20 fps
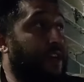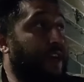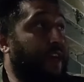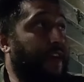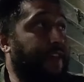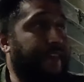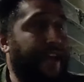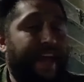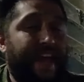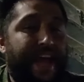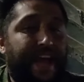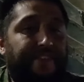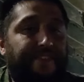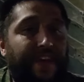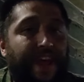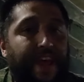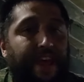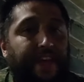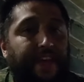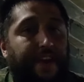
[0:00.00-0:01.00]
and they had
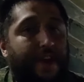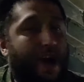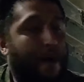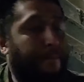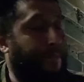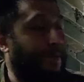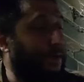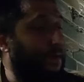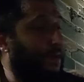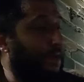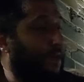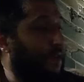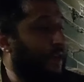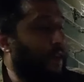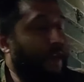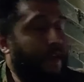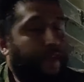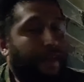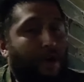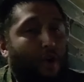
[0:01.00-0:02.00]
taken up
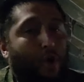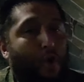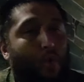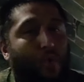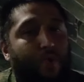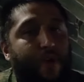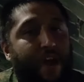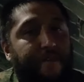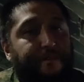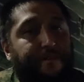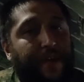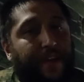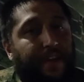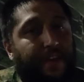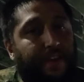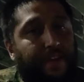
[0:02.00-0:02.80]
a horrific